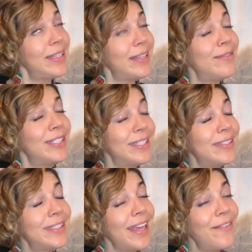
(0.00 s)
I was a little
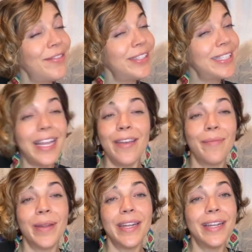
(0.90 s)
scared for a second,
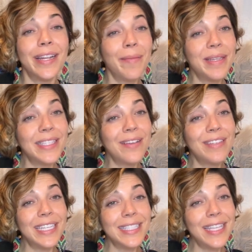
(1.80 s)
but I didn't let myself
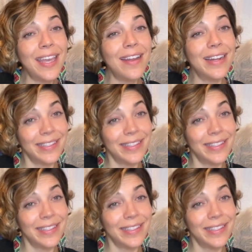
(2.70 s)
get scared.